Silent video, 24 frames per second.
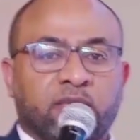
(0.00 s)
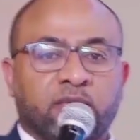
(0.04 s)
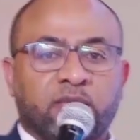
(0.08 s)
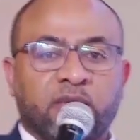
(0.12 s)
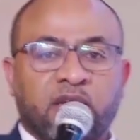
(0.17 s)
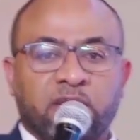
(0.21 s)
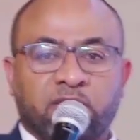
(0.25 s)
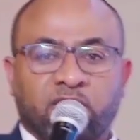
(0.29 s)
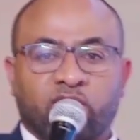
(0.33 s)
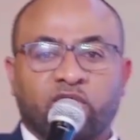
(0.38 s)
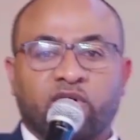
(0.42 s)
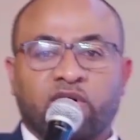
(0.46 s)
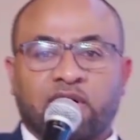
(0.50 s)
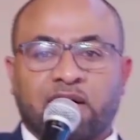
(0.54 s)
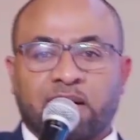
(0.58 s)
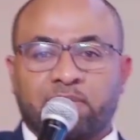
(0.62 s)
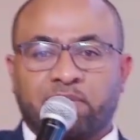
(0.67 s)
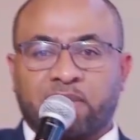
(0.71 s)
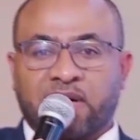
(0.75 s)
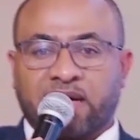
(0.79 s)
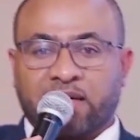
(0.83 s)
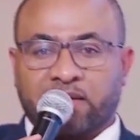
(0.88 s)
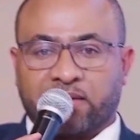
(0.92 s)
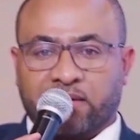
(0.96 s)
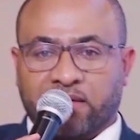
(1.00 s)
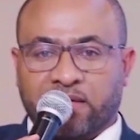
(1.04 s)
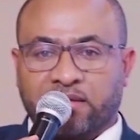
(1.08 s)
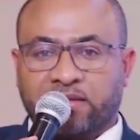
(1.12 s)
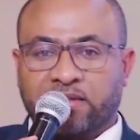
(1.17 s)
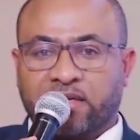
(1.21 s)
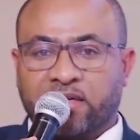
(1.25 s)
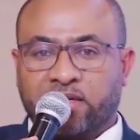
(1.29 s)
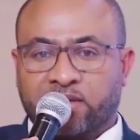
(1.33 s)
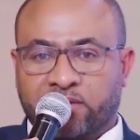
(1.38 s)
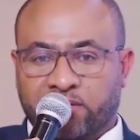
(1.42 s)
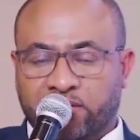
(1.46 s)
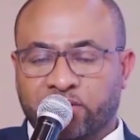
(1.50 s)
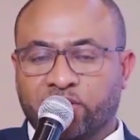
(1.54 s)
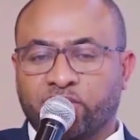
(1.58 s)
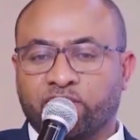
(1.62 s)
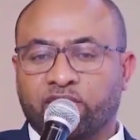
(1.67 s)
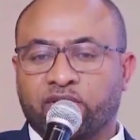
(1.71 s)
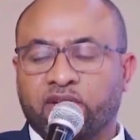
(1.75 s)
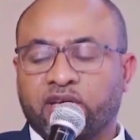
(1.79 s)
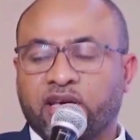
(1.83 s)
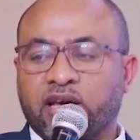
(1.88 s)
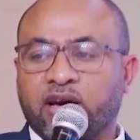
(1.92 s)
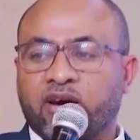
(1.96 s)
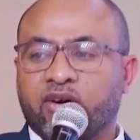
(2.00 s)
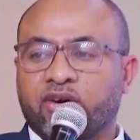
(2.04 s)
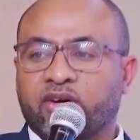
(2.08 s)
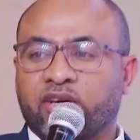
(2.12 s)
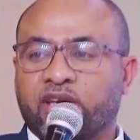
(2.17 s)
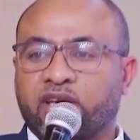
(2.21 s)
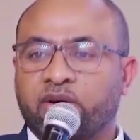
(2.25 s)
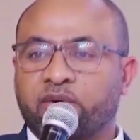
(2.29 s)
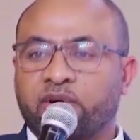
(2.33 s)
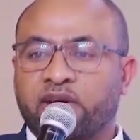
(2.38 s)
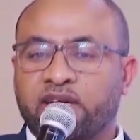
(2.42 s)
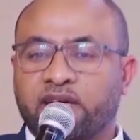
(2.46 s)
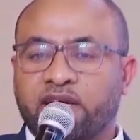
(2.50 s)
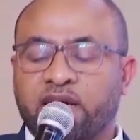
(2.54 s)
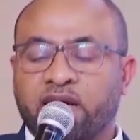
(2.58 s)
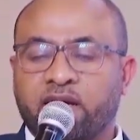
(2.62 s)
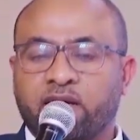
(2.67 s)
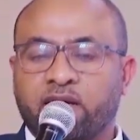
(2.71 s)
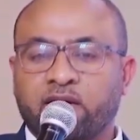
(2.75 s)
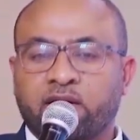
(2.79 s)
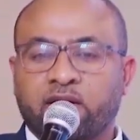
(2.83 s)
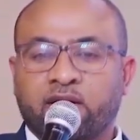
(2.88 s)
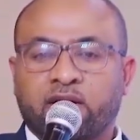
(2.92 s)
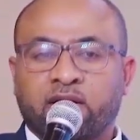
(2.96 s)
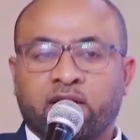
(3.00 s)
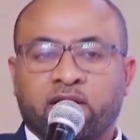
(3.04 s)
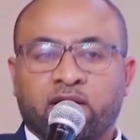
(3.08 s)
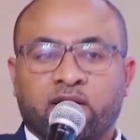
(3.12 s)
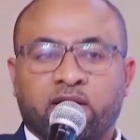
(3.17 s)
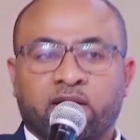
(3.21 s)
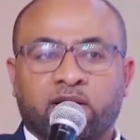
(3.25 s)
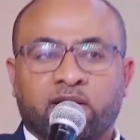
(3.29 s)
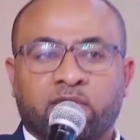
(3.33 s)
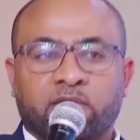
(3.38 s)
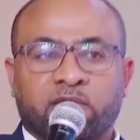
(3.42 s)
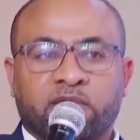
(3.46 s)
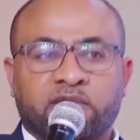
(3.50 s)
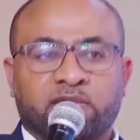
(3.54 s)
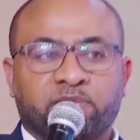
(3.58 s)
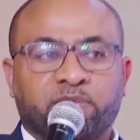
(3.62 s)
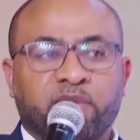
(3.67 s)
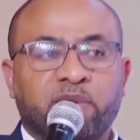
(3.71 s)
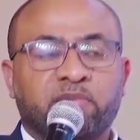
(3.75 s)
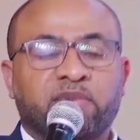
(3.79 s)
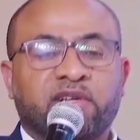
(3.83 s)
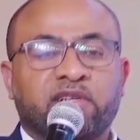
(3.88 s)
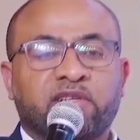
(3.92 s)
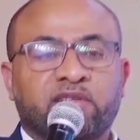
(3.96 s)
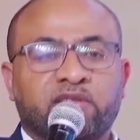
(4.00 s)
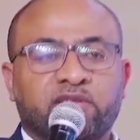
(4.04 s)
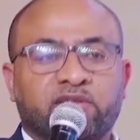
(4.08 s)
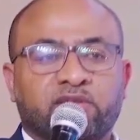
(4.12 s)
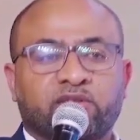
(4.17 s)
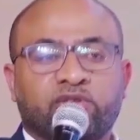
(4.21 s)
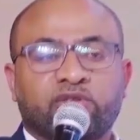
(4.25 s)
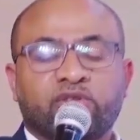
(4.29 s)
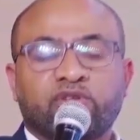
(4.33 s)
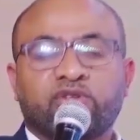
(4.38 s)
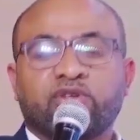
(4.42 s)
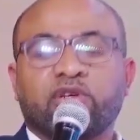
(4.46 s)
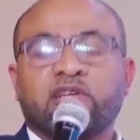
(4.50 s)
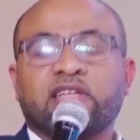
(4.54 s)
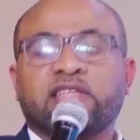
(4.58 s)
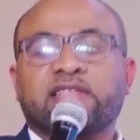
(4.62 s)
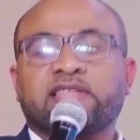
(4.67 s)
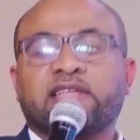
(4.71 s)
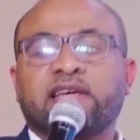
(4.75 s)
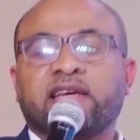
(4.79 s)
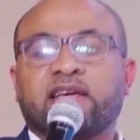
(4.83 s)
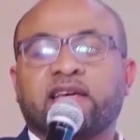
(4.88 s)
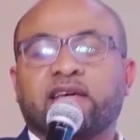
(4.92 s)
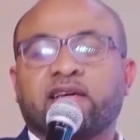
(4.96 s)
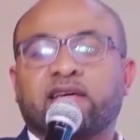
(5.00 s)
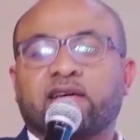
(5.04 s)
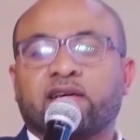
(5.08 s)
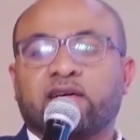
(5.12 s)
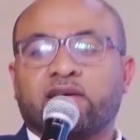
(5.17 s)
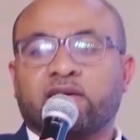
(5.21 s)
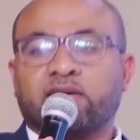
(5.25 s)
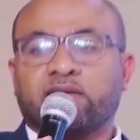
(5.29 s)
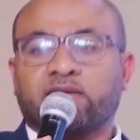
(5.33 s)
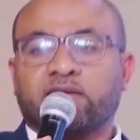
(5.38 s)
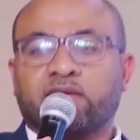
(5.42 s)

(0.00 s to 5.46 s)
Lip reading: Maybe we'll come back later during our Q&A. But people usually think